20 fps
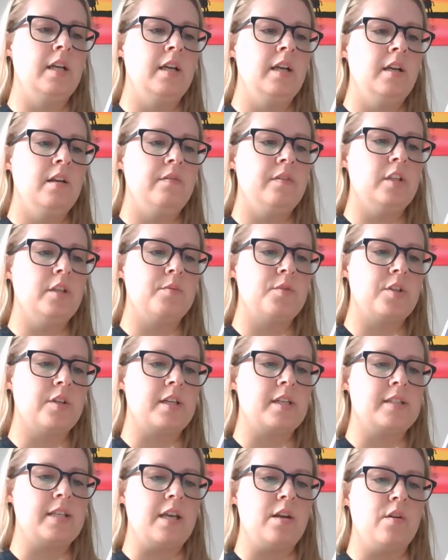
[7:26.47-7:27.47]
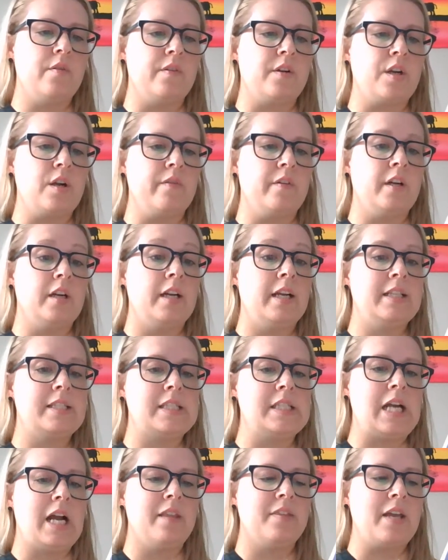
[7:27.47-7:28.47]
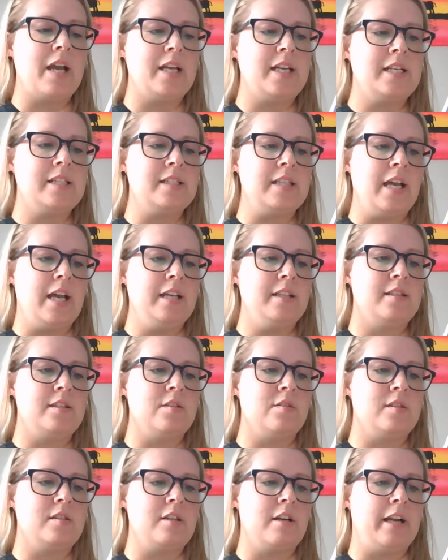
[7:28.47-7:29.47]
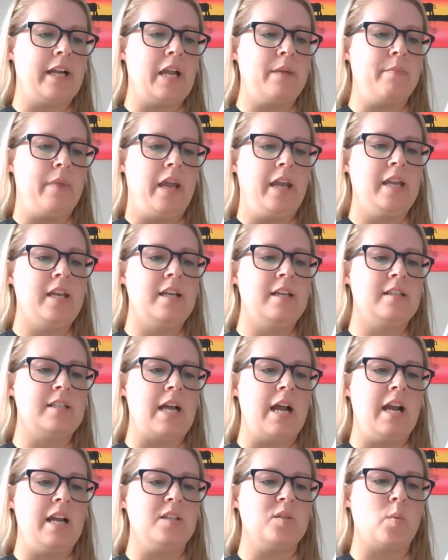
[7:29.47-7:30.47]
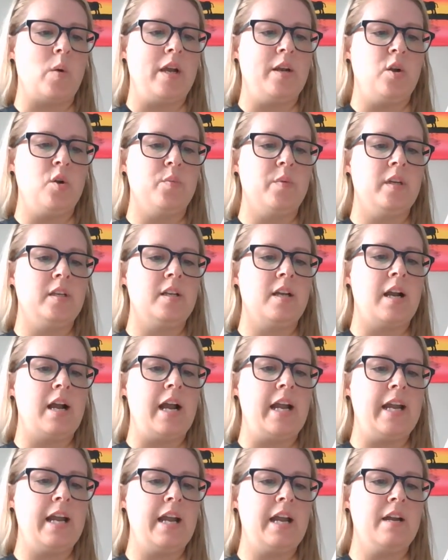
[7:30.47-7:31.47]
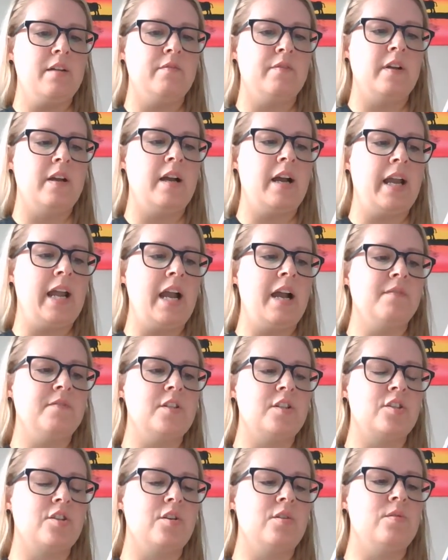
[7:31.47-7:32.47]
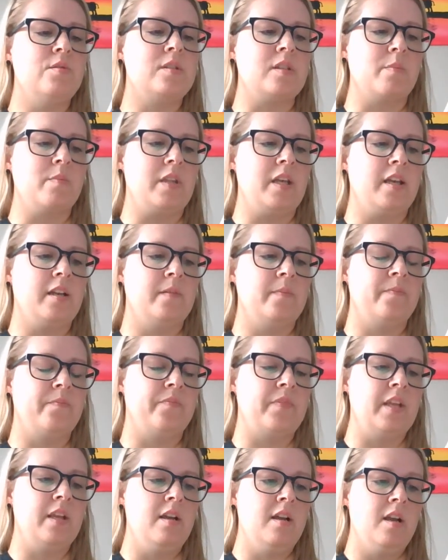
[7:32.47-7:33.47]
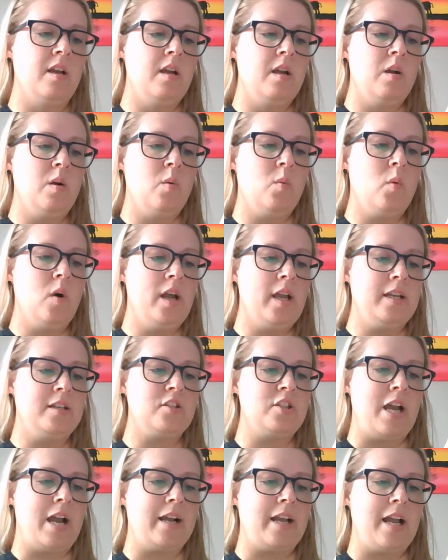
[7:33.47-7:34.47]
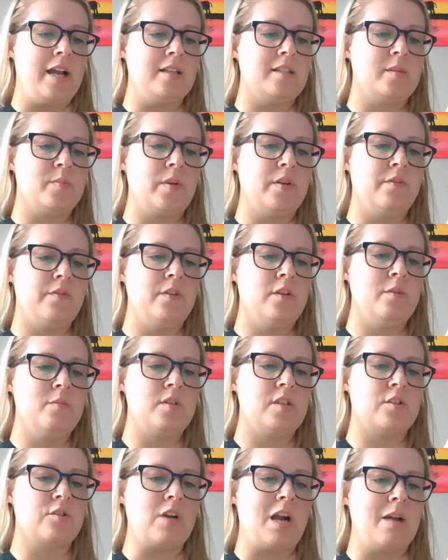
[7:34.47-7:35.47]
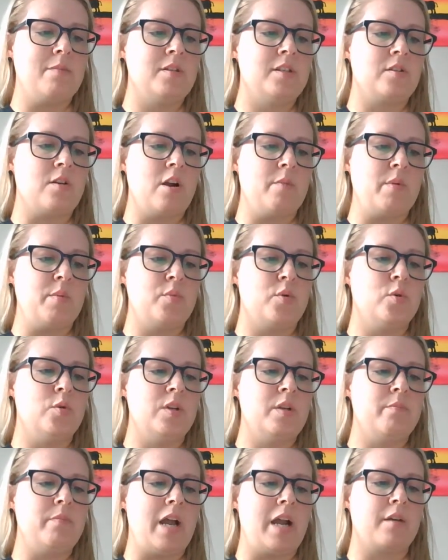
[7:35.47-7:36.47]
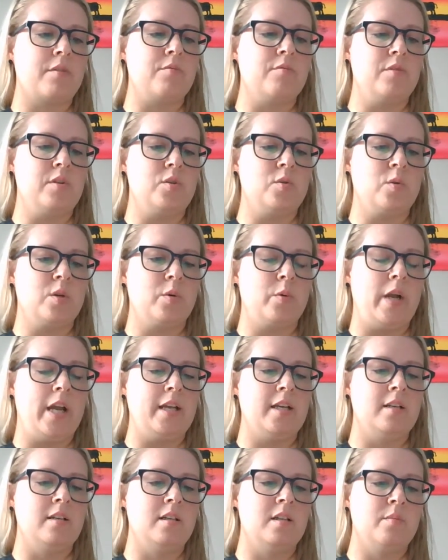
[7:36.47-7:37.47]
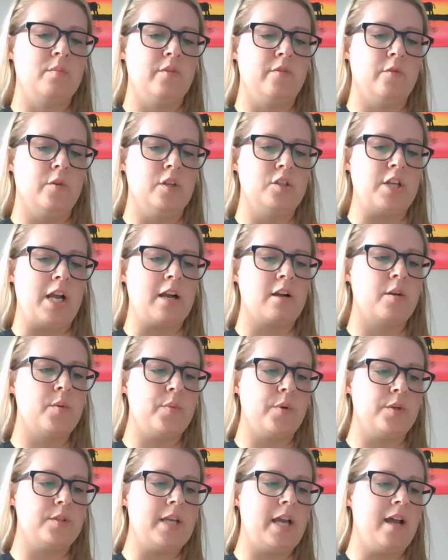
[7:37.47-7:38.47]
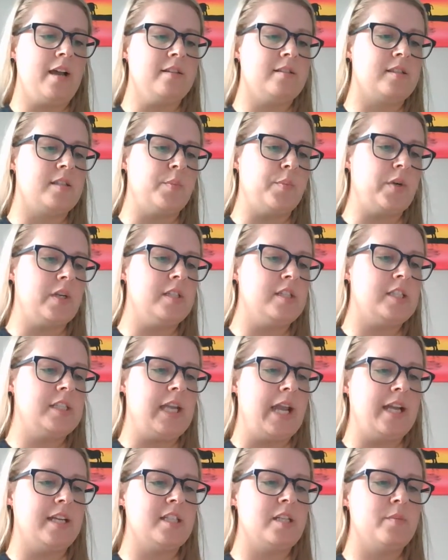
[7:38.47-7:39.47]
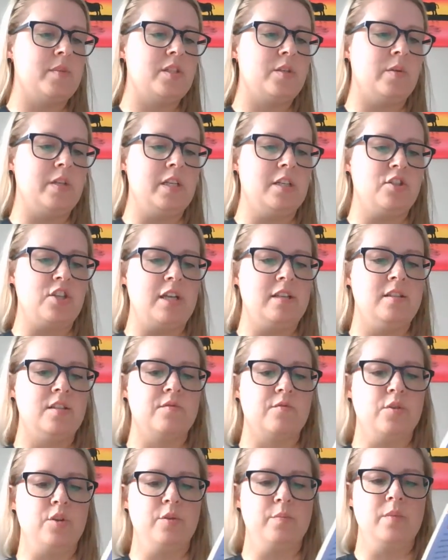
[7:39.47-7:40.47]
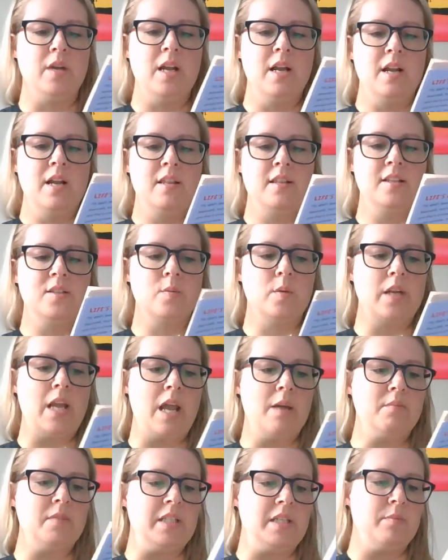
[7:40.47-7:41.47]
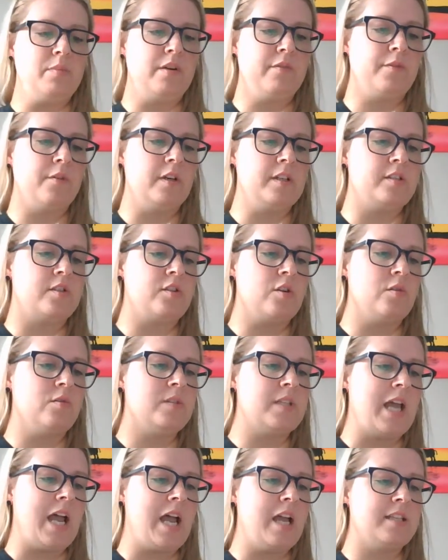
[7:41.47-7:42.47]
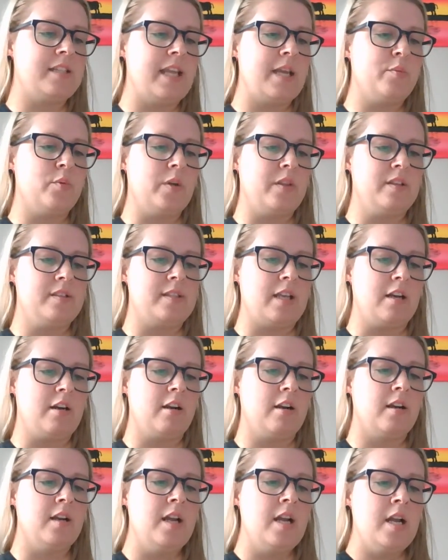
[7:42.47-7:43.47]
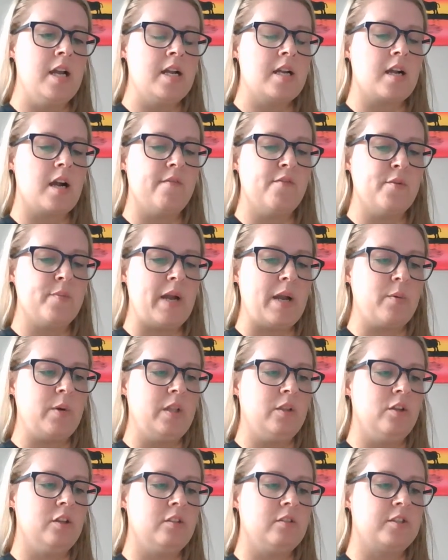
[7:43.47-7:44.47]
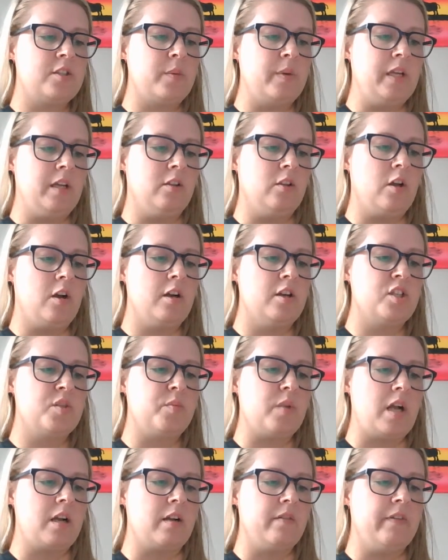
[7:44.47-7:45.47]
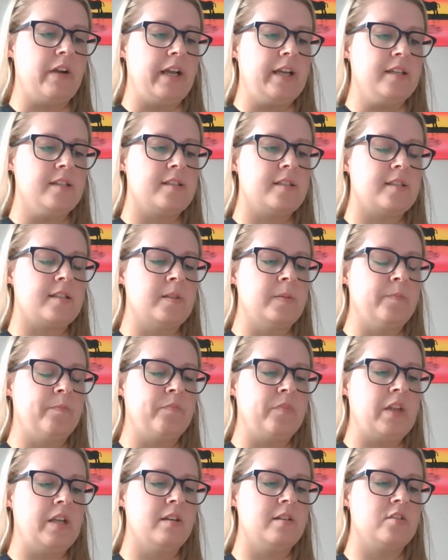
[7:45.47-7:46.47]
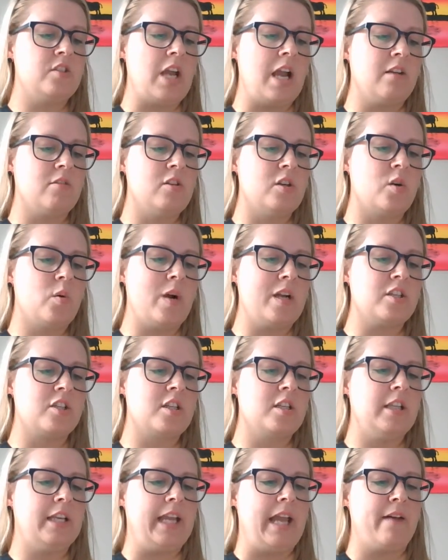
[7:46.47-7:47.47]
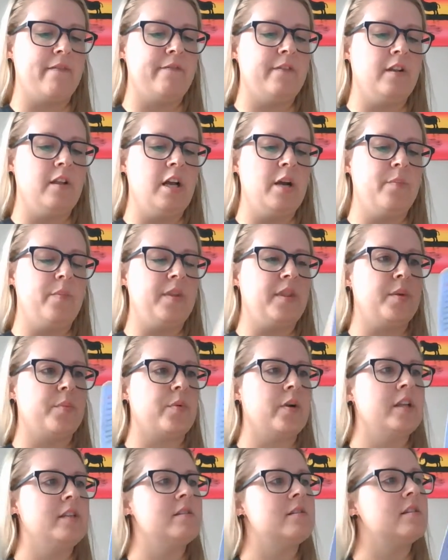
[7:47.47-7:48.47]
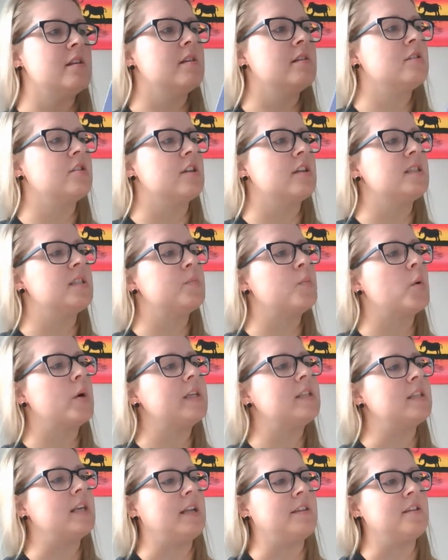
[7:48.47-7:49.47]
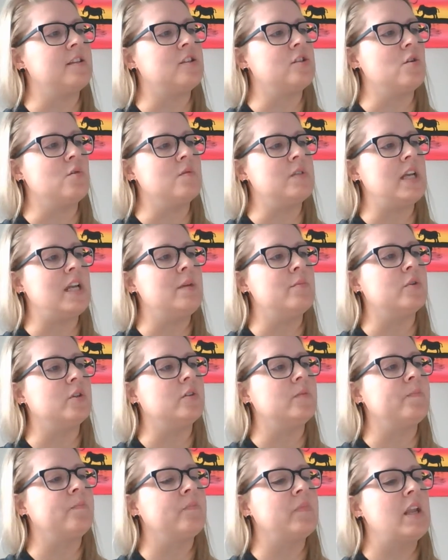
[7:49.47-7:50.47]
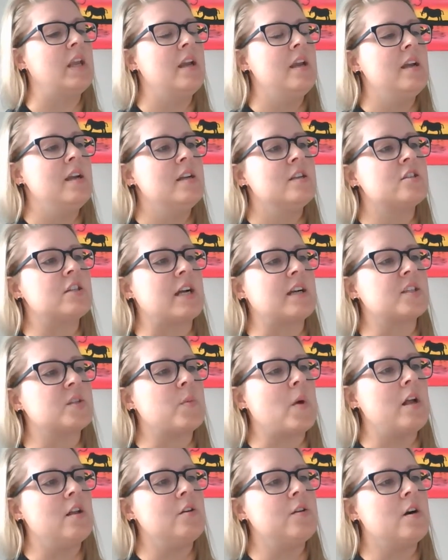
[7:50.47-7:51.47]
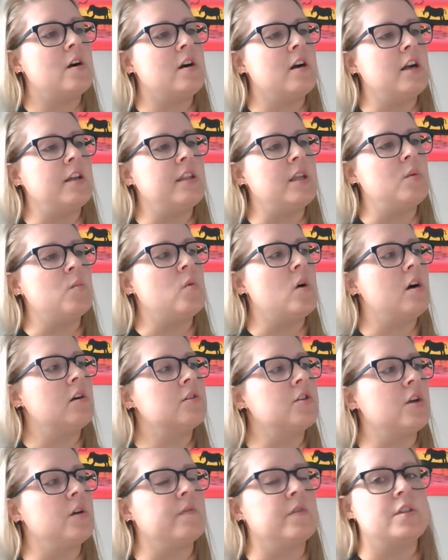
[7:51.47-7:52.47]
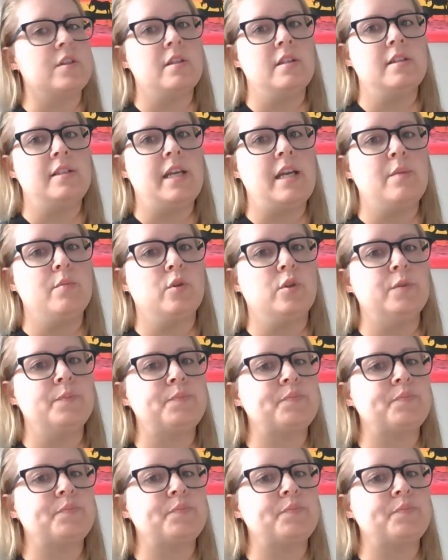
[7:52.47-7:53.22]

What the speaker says: Philip shook his head over and over. "It's not that," he said, still staring at May, his eyes wide open. I have to show you something." "What?" Jack asked, but Philip just grabbed his arm and pulled him back through the doorway. Before Jack could protest, the prince yanked him into an adjacent room, this one empty but for a stone table in the center, covered by what looked to be a large block of ice. Jack looked questioningly at Philip, but the prince just pointed at the stone table. Jack swallowed hard, then walked over to the table.